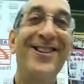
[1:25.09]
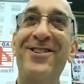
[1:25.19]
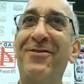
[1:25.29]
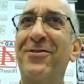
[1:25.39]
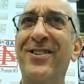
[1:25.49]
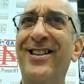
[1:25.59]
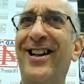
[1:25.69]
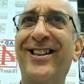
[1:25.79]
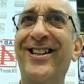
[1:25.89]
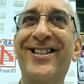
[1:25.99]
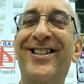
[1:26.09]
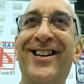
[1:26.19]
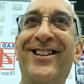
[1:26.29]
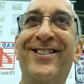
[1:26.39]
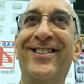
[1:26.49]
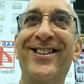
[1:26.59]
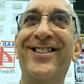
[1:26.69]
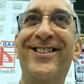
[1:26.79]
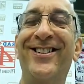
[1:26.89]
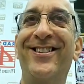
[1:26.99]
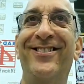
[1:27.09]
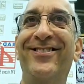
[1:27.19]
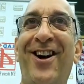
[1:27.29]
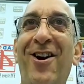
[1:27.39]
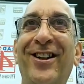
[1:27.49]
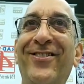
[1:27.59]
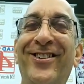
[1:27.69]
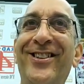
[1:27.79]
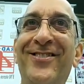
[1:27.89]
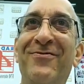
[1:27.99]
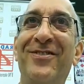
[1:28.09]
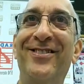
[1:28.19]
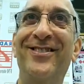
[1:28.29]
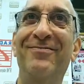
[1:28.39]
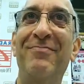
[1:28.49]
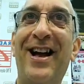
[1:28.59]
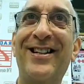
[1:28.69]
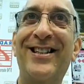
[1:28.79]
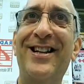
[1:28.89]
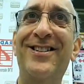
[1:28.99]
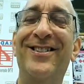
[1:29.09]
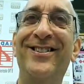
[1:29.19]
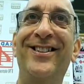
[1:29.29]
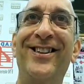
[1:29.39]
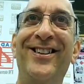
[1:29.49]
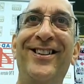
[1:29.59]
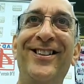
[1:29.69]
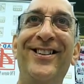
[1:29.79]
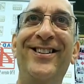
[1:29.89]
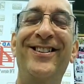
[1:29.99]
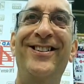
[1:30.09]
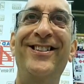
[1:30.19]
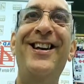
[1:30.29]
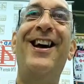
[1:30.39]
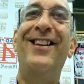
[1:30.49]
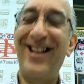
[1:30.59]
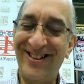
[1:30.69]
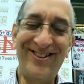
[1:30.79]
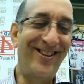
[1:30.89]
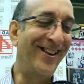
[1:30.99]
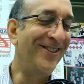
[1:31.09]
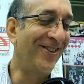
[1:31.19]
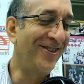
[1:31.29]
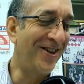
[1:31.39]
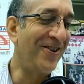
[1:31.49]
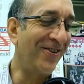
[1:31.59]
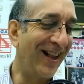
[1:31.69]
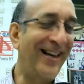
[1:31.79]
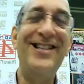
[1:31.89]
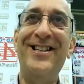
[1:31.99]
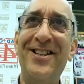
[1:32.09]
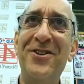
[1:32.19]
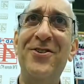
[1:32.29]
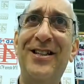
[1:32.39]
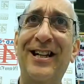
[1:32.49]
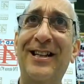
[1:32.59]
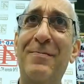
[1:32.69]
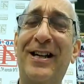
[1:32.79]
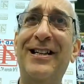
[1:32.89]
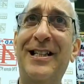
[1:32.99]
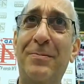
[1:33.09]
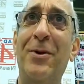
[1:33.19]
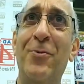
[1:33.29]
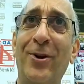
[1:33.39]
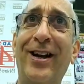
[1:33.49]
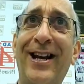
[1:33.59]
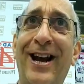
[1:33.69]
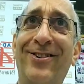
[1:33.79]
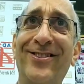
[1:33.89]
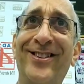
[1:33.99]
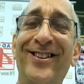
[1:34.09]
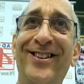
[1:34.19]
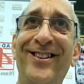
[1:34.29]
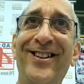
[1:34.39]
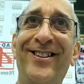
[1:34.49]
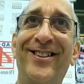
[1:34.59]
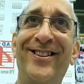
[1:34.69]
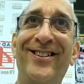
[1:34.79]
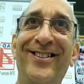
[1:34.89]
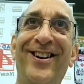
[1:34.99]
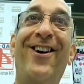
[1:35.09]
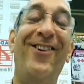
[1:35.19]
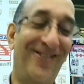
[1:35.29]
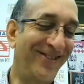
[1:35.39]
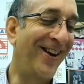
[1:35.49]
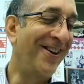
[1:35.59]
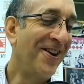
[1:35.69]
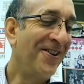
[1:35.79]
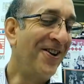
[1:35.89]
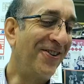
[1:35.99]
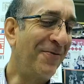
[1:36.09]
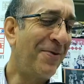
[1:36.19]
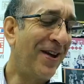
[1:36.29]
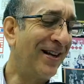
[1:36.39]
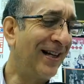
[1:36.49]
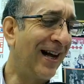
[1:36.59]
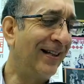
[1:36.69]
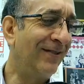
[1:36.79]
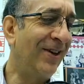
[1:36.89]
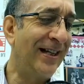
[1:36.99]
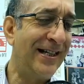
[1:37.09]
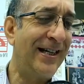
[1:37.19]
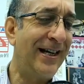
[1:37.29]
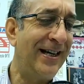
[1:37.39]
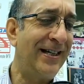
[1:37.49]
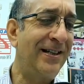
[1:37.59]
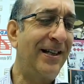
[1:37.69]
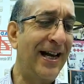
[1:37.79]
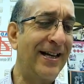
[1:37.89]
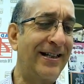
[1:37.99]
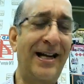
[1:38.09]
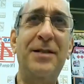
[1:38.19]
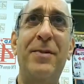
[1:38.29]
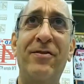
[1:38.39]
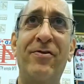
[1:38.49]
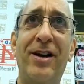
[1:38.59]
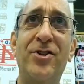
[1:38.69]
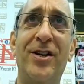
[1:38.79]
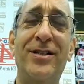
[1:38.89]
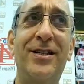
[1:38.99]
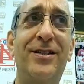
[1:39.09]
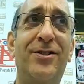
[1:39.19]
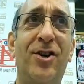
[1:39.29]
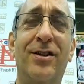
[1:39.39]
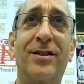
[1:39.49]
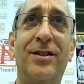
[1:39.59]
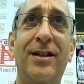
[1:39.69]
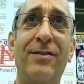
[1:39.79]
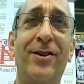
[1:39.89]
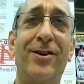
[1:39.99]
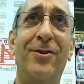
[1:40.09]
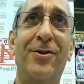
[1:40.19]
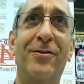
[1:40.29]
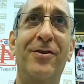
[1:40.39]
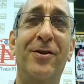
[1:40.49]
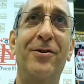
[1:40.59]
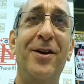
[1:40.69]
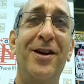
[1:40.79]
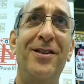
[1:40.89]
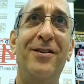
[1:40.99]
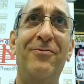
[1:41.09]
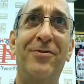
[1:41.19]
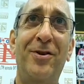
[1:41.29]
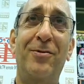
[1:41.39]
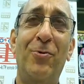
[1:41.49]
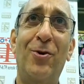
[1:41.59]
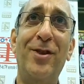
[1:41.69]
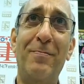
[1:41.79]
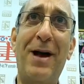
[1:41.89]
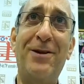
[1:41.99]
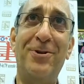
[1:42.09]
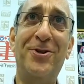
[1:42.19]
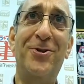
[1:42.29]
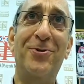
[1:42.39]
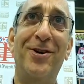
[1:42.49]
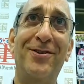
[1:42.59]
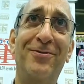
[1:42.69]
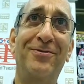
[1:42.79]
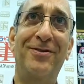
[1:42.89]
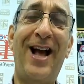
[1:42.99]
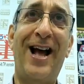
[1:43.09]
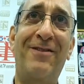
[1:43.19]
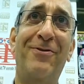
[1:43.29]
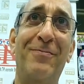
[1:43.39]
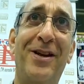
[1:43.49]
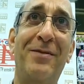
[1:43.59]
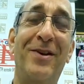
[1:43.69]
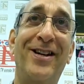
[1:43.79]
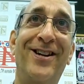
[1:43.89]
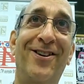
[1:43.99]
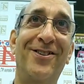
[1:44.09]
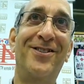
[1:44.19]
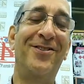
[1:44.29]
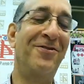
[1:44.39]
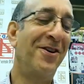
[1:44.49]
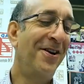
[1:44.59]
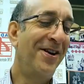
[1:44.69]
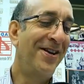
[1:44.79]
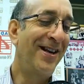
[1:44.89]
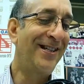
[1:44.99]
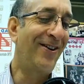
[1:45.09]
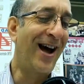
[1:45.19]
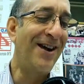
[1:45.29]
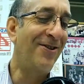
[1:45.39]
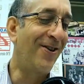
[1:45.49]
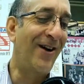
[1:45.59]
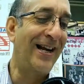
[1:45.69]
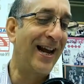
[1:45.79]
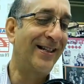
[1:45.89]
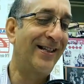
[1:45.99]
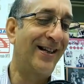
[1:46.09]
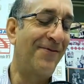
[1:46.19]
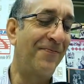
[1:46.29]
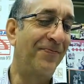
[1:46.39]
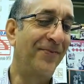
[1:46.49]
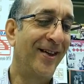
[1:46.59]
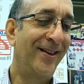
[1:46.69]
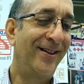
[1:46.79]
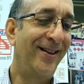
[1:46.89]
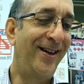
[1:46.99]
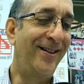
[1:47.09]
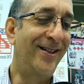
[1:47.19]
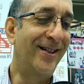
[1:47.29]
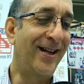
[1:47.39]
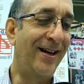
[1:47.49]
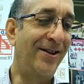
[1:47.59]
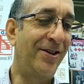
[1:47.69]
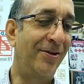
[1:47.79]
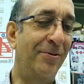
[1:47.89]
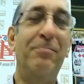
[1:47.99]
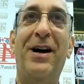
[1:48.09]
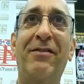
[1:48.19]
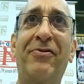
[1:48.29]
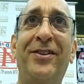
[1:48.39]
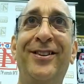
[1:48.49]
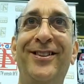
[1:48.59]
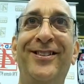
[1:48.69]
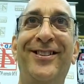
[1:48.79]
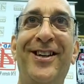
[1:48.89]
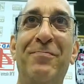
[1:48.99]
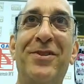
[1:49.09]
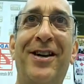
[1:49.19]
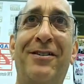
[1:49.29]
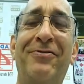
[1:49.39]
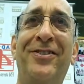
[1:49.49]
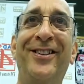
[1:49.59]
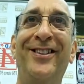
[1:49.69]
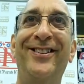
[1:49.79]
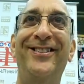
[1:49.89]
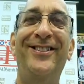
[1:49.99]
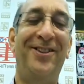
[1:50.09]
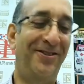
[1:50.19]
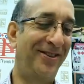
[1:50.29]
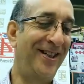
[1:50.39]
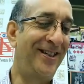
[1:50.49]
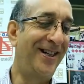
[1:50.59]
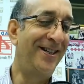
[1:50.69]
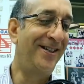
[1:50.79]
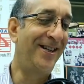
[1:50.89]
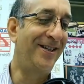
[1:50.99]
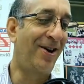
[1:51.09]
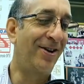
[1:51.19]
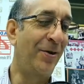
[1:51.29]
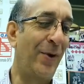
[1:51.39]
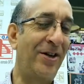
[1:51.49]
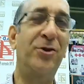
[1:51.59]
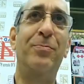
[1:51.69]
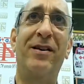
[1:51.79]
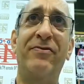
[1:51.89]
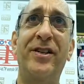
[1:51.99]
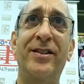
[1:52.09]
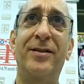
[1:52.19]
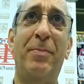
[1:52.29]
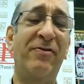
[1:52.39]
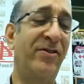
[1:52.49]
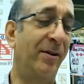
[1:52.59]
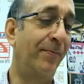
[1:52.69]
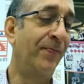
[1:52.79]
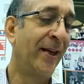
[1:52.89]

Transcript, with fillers: Do you ever read like these, like these, you know, Hollywood magazines? Or, E-News yeah, that sort of thing. So you know, like he's in the news lately because he's been working out. Oh, I haven't seen. Oh, okay. No, I, well, he's he's in the latest X Men franchise. He's Charles Xavier. You know the, the the the role that Patrick Stewart had for many many years. So so I don't know. I guess um, he decided to buff himself. Uh-huh. So he's he's he's on the way to buffness, buffdom.